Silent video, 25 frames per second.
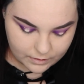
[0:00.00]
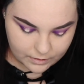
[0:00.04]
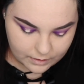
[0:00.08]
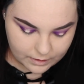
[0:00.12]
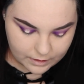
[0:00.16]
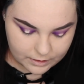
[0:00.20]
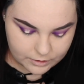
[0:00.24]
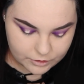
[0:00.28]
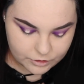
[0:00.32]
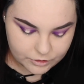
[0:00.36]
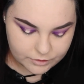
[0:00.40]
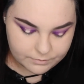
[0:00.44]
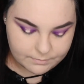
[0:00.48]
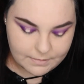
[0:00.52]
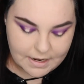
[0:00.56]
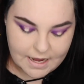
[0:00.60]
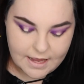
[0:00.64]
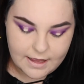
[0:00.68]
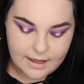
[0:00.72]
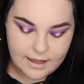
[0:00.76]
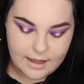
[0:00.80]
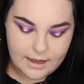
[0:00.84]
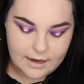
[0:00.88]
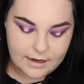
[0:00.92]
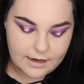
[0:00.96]
and just
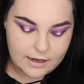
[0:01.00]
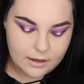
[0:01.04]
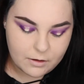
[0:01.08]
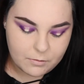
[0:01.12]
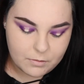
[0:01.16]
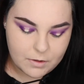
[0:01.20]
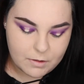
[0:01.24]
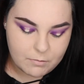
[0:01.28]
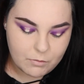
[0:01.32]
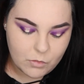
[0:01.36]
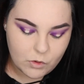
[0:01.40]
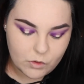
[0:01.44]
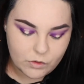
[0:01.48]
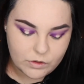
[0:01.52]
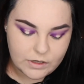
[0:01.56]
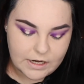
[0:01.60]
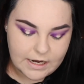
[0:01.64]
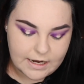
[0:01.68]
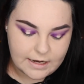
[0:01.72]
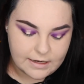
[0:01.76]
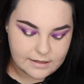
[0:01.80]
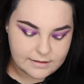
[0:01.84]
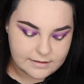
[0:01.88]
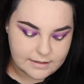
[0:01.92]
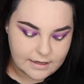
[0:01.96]
make it a little bit more
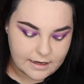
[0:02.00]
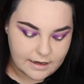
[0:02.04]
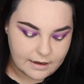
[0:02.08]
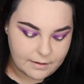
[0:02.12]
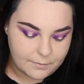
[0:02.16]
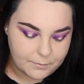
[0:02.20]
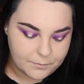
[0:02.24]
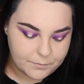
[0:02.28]
neater.